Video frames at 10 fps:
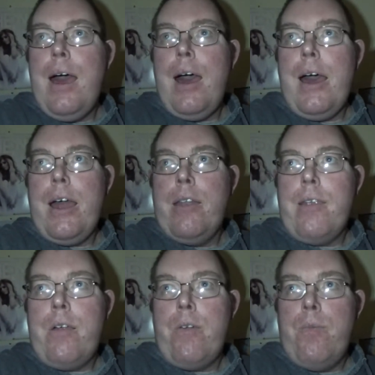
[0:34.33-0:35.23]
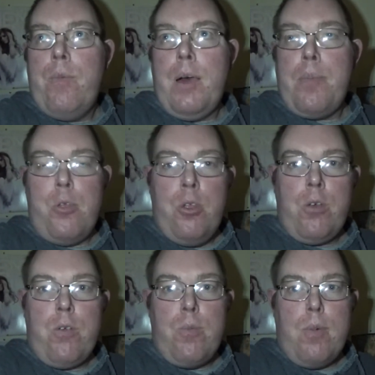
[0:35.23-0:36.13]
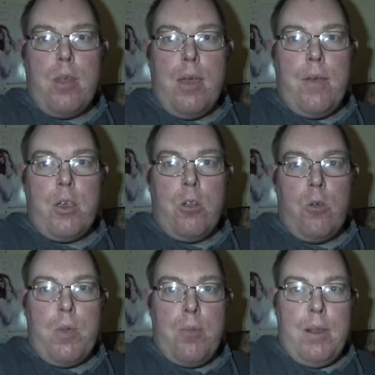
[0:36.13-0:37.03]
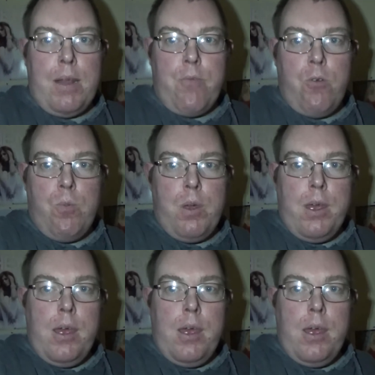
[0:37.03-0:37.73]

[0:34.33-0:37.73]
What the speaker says: and I put the Christmas decorations up in my living room